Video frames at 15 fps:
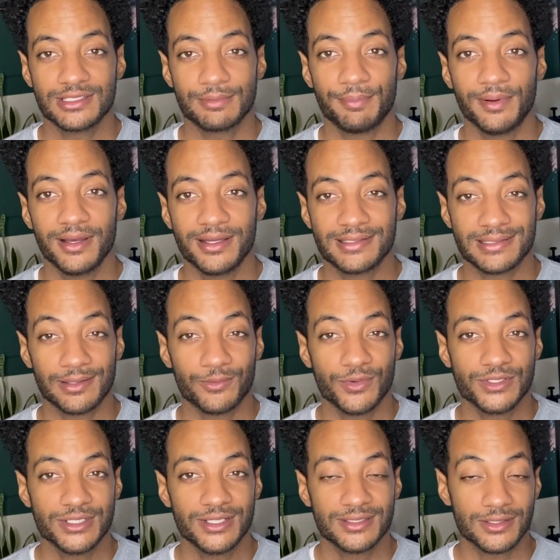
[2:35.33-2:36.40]
But it's like
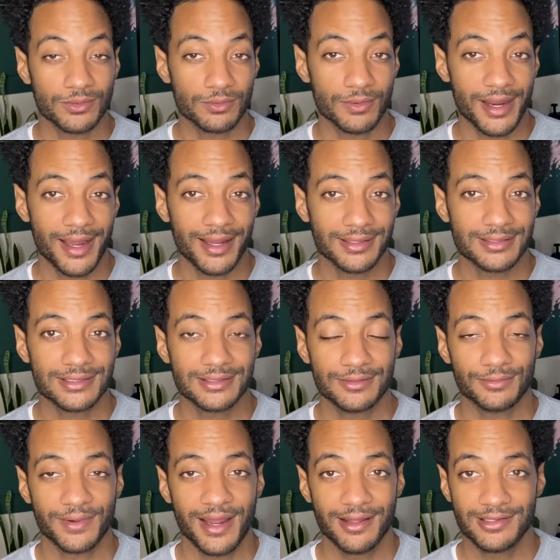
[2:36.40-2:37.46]
once you get to rats
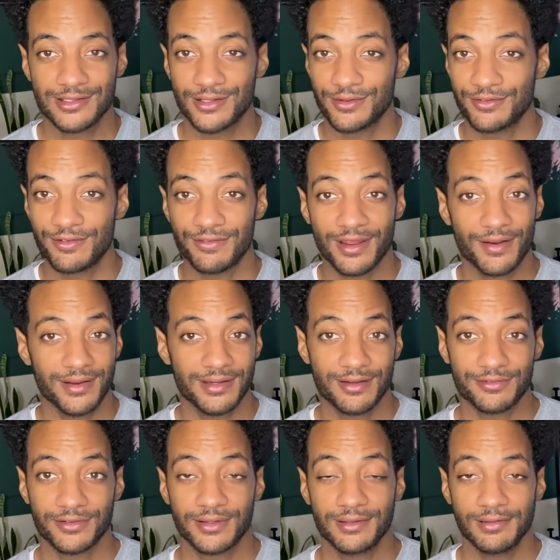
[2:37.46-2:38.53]
are very
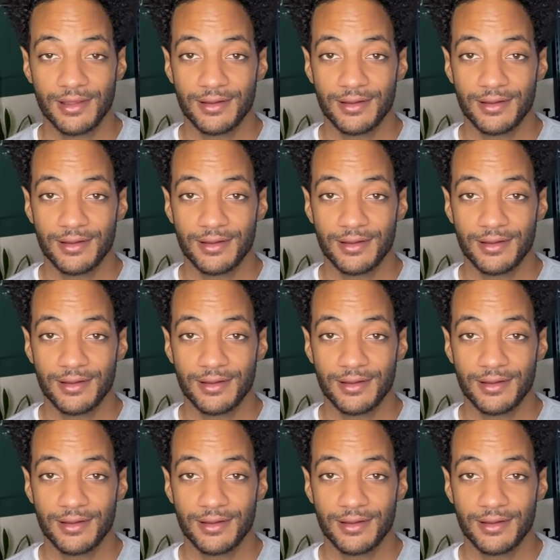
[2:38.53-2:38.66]
different.